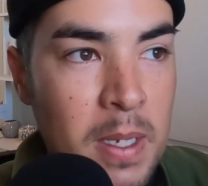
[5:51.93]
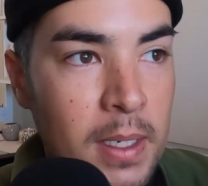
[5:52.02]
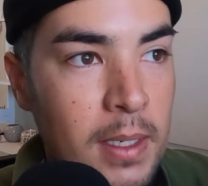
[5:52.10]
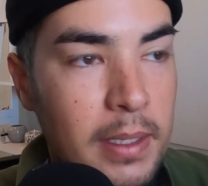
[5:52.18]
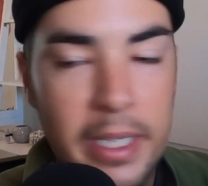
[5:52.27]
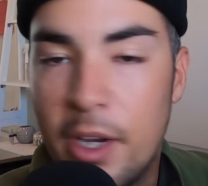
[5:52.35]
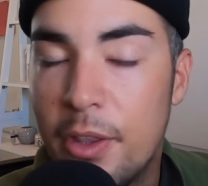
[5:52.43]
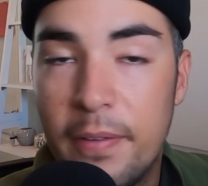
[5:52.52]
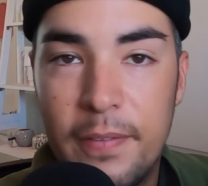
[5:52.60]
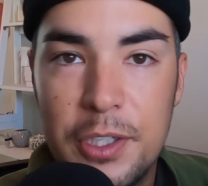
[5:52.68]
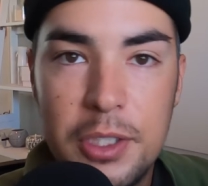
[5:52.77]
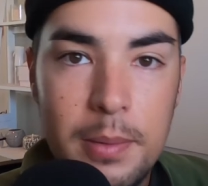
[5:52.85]
like other
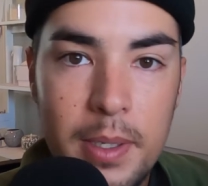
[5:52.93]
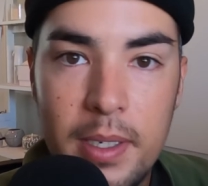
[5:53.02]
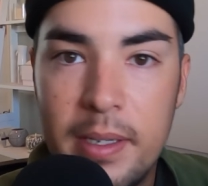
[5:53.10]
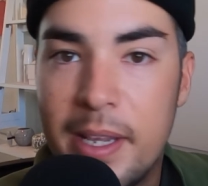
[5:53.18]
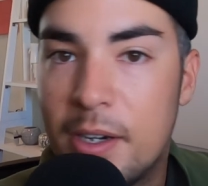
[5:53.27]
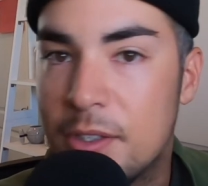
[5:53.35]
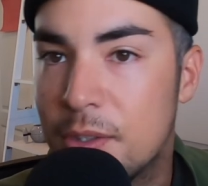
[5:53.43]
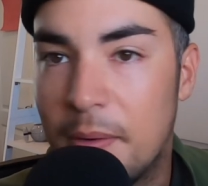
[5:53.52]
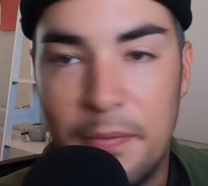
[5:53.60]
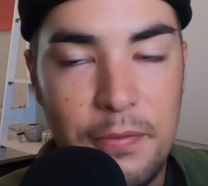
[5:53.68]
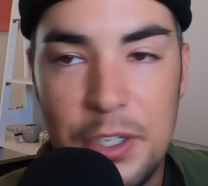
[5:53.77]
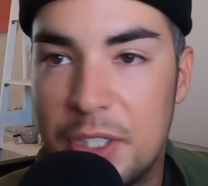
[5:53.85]
fishermen that are
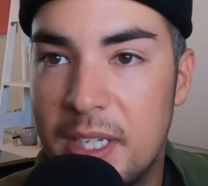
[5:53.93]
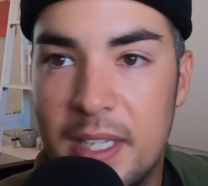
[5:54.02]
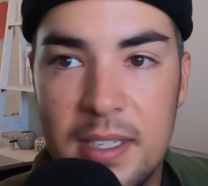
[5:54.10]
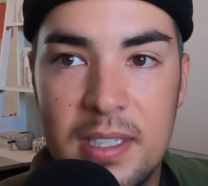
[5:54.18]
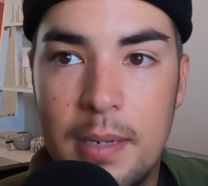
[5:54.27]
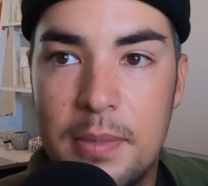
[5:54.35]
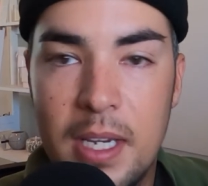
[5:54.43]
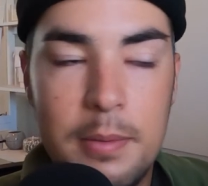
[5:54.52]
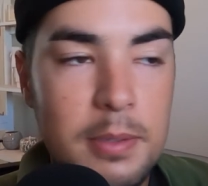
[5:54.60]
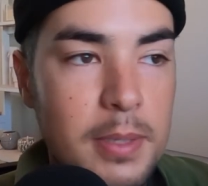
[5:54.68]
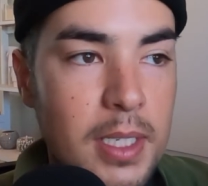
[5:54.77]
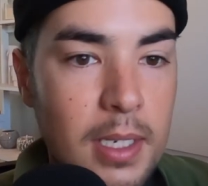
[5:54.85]
fishing at the same time as
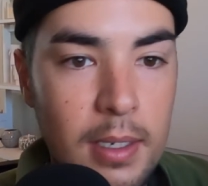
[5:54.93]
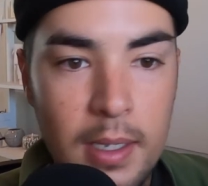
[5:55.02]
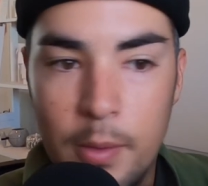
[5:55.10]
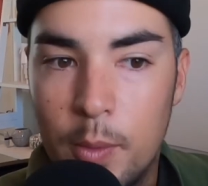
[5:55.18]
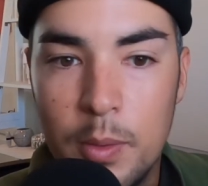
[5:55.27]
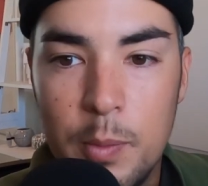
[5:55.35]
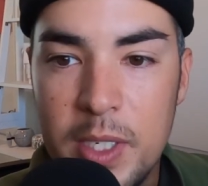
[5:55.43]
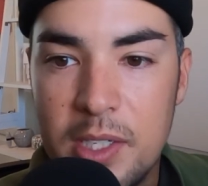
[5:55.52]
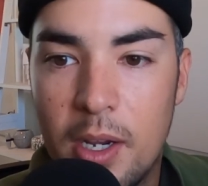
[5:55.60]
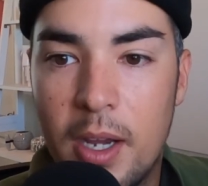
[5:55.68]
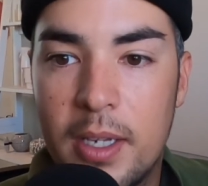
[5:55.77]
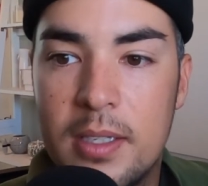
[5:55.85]
me. Well, we
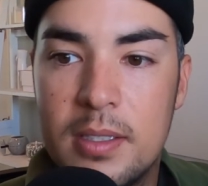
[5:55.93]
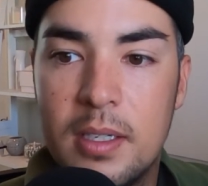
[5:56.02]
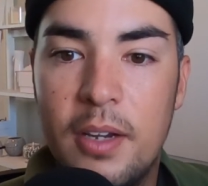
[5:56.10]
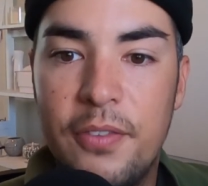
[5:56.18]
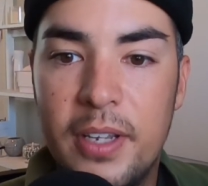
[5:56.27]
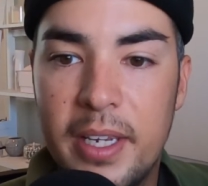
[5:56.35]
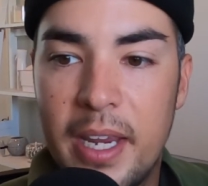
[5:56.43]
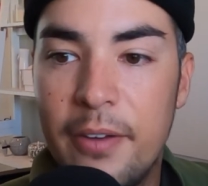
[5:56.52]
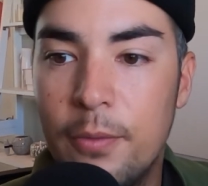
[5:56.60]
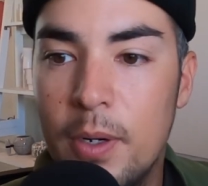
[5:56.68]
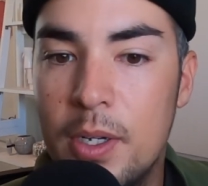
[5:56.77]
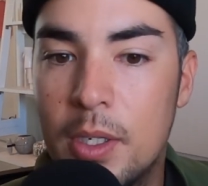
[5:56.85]
talk and stuff, and like
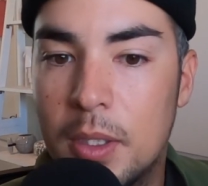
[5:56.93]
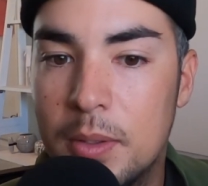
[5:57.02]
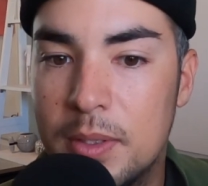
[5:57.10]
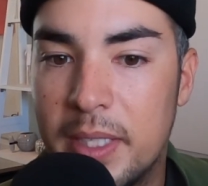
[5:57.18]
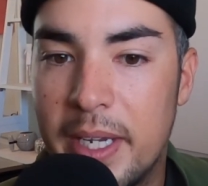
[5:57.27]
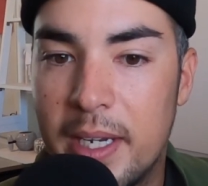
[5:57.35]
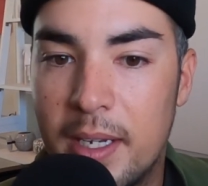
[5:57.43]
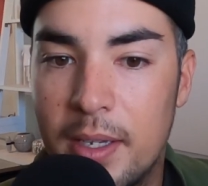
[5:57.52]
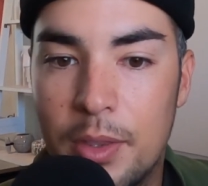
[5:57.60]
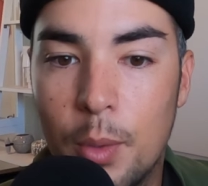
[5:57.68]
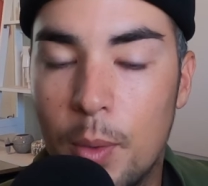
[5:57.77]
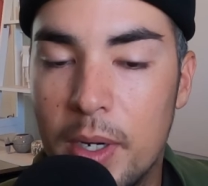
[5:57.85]
everyone knows, like
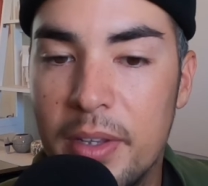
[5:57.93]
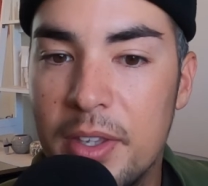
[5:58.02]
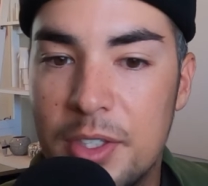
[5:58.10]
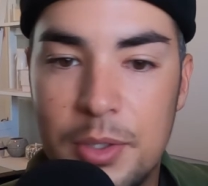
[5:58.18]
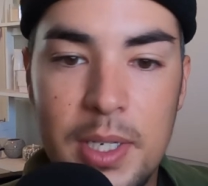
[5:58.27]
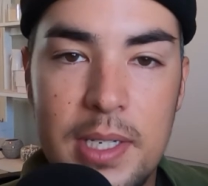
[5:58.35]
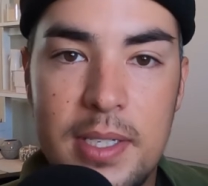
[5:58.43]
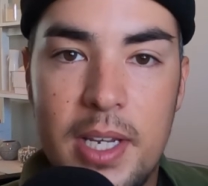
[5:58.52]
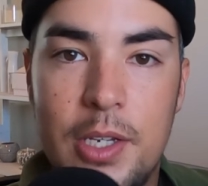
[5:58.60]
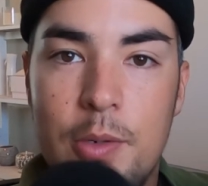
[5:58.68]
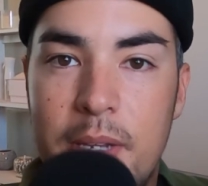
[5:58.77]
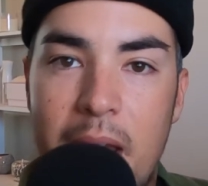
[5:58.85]
the word on the street is that
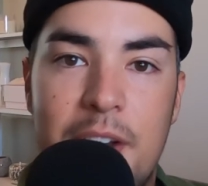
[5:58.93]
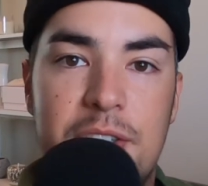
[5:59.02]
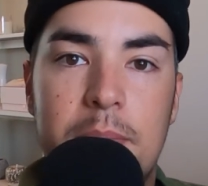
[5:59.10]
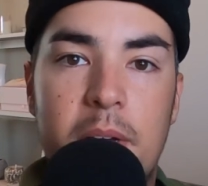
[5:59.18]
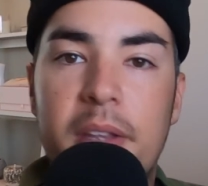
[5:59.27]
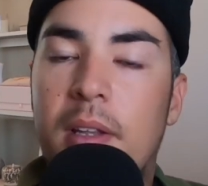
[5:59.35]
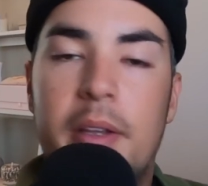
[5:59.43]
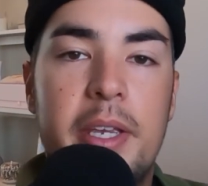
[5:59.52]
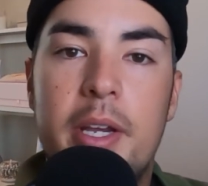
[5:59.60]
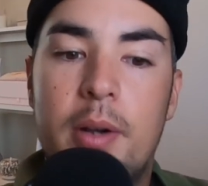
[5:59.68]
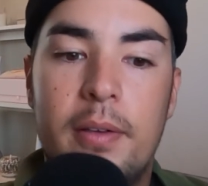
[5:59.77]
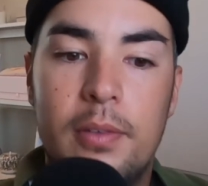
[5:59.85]
you catch them on the Lucky
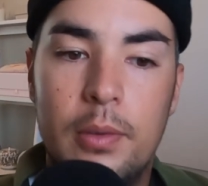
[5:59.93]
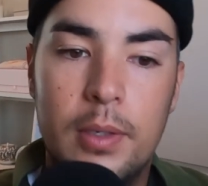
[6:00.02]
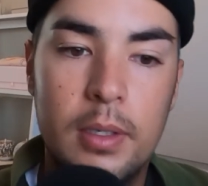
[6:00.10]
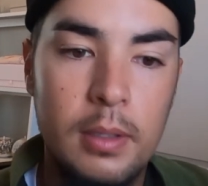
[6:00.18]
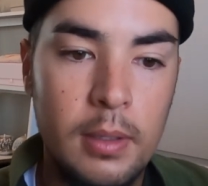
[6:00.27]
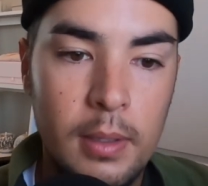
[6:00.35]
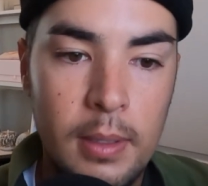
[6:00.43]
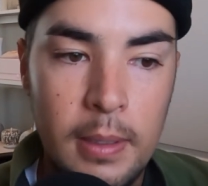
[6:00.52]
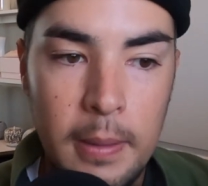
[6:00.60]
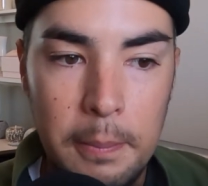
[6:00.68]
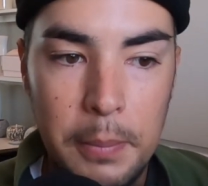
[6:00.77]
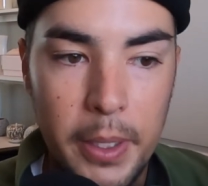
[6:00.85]
Craft lure.
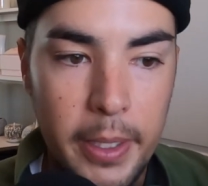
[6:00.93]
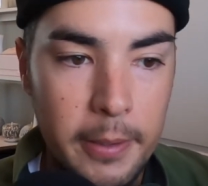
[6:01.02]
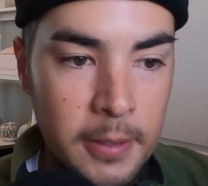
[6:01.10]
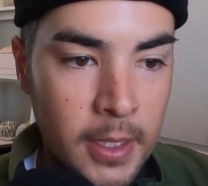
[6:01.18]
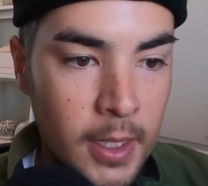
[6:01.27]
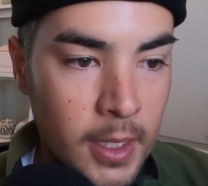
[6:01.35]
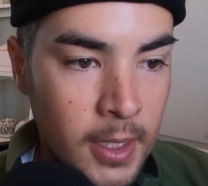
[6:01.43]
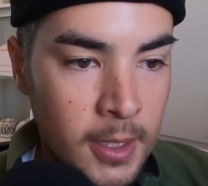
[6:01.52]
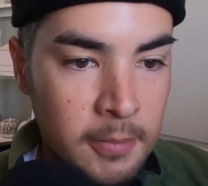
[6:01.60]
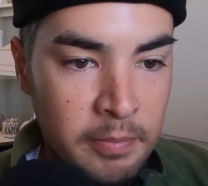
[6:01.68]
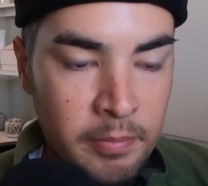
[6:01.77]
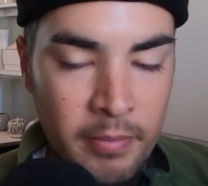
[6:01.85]
But
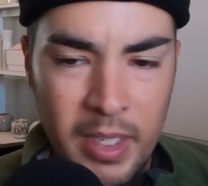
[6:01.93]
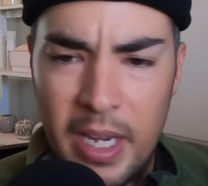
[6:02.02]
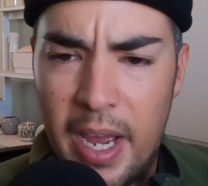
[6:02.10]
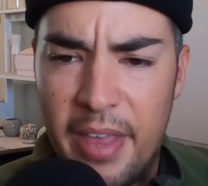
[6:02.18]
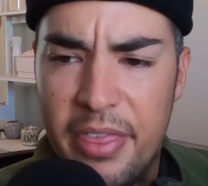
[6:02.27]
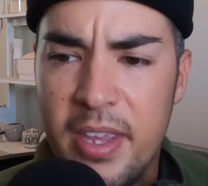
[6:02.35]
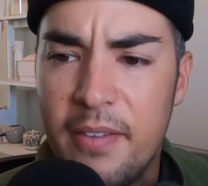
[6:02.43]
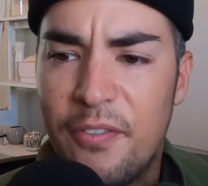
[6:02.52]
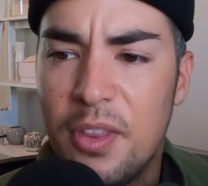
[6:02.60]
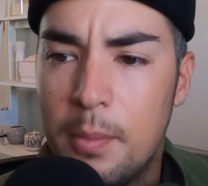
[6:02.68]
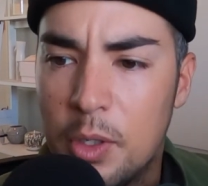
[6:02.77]
I think for the most